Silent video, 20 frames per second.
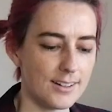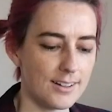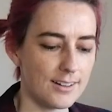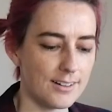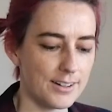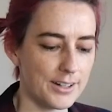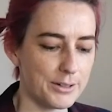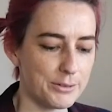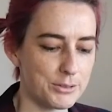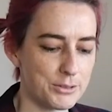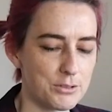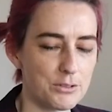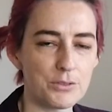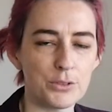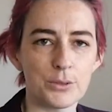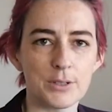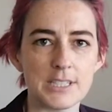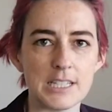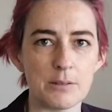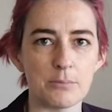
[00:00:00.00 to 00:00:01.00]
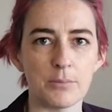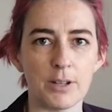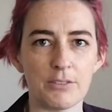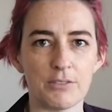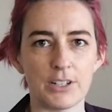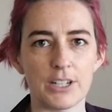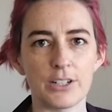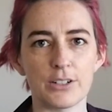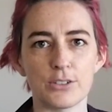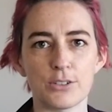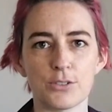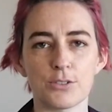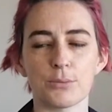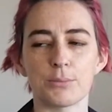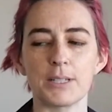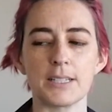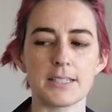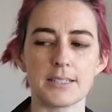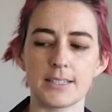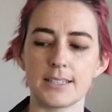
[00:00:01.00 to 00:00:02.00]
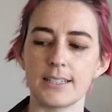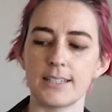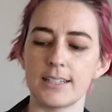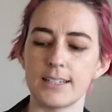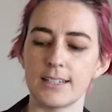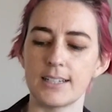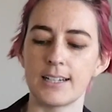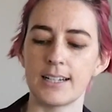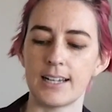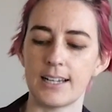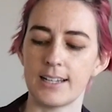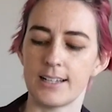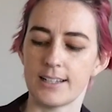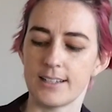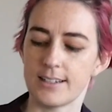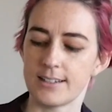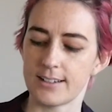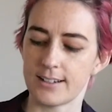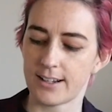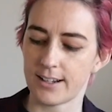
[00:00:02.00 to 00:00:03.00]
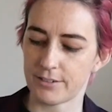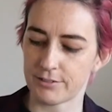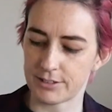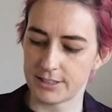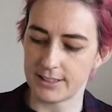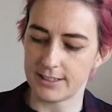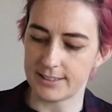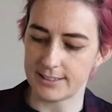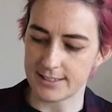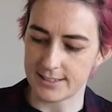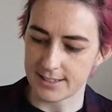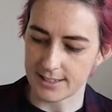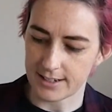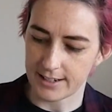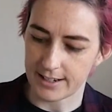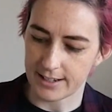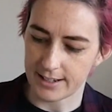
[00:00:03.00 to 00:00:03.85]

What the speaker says: I was reviewing some of my videos from yesterday and I realised that I